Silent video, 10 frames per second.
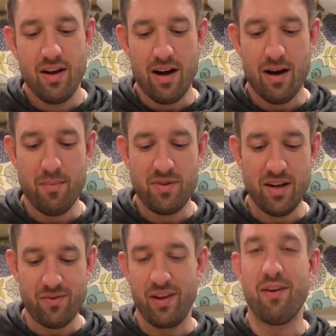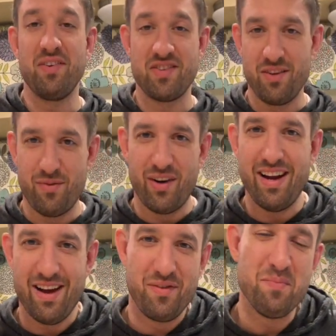Definitely, obviously, a very
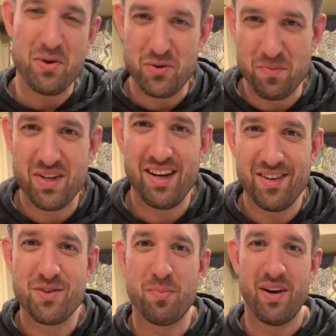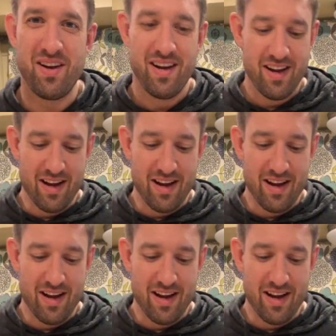heavy mushroom taste, but